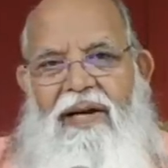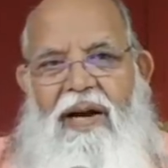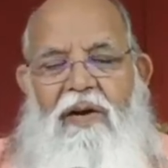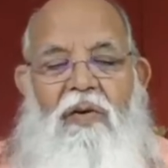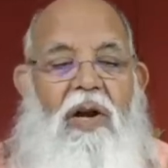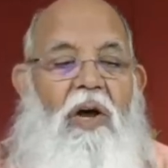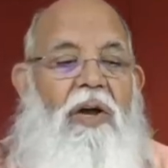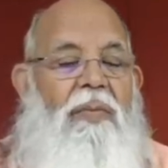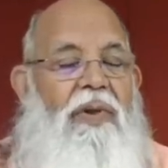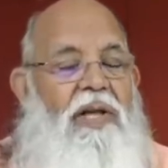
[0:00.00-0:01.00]
and to allow
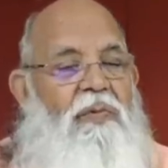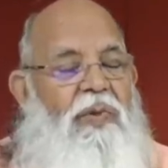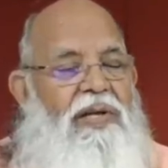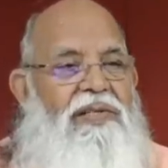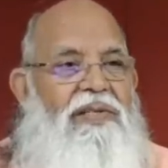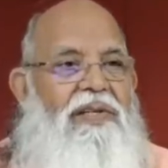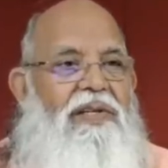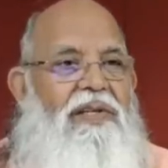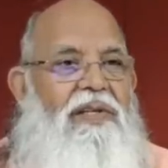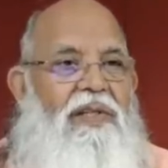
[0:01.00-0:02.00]
him to express
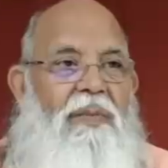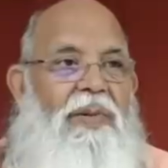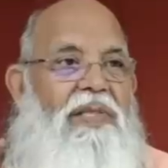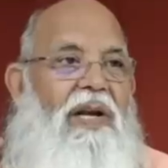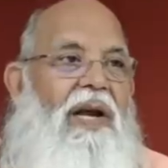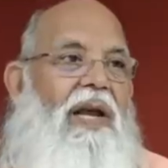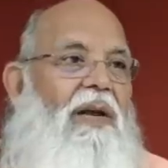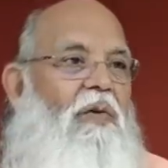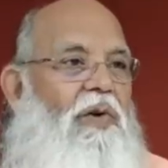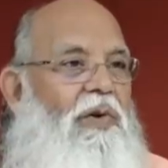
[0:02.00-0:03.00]
the mantra I
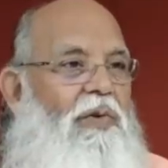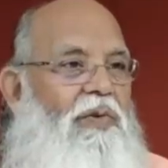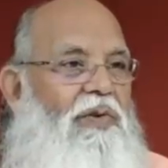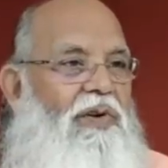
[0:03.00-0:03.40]
told you,